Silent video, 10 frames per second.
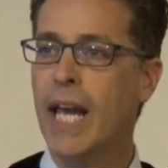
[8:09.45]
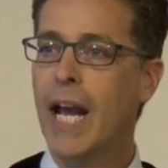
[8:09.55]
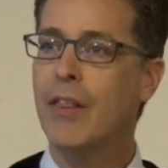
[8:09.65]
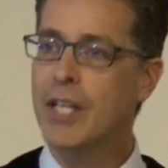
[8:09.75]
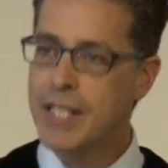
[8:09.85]

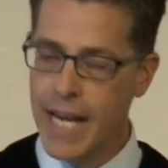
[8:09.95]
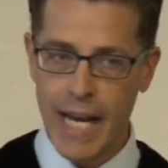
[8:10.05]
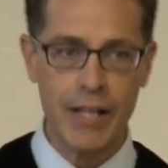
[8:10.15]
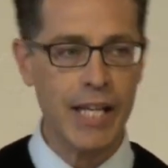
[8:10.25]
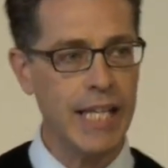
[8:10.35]
And the
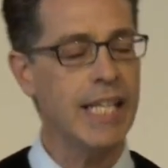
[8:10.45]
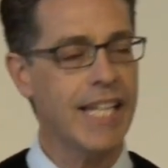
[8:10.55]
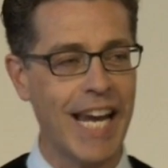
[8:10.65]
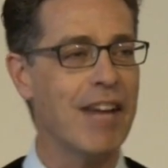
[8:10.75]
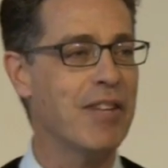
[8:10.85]
day that he
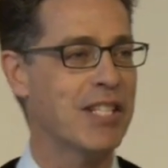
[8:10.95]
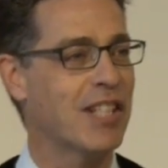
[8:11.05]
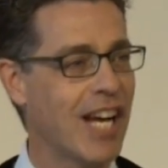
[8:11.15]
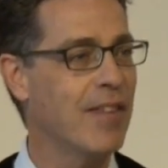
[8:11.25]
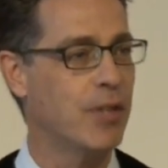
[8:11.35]
gave his
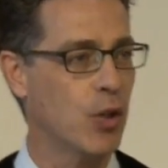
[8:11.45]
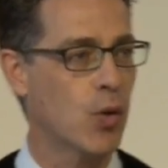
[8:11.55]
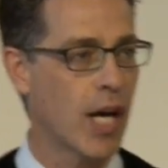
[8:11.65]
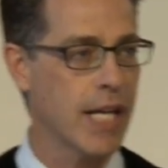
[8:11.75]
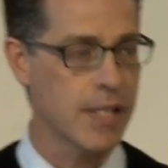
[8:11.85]
life to
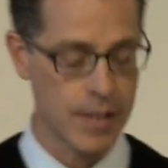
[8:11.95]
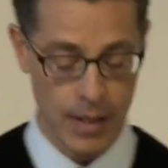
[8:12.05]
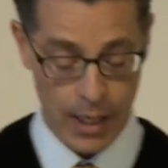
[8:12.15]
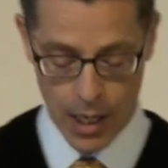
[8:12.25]
Christ,